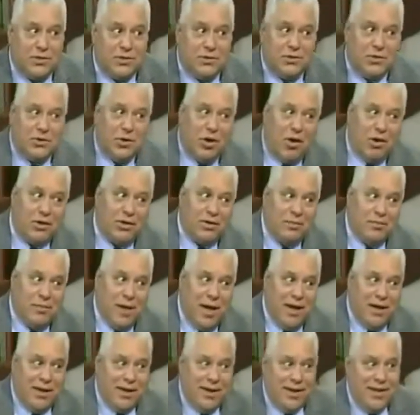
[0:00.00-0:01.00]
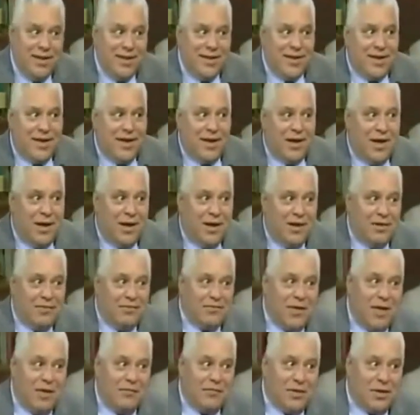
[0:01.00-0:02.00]
talked about
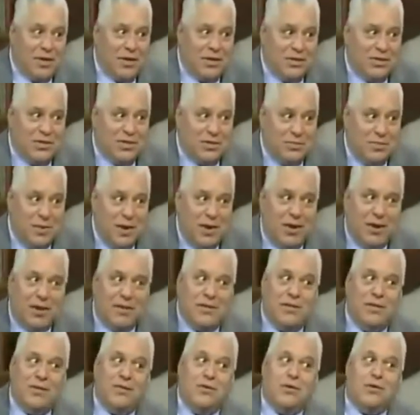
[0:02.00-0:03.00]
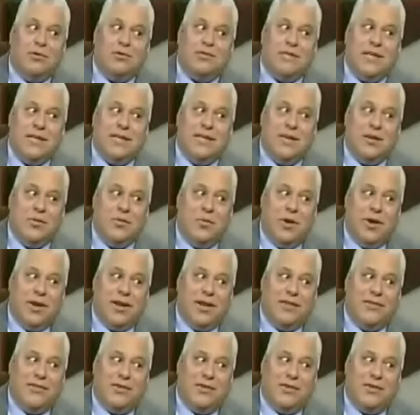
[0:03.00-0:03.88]
of the Good Samaritan, those that didn't want to get